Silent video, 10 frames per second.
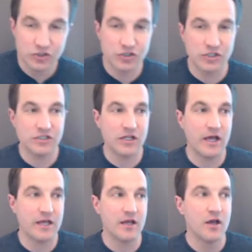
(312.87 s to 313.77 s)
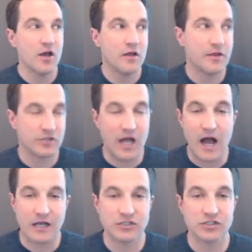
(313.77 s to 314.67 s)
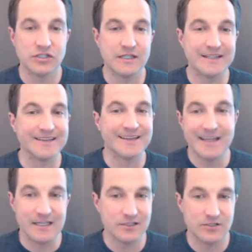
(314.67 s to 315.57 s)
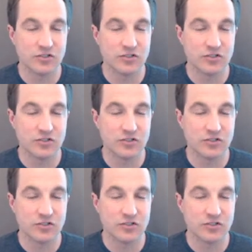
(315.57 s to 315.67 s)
Just like there's oxygen in lakes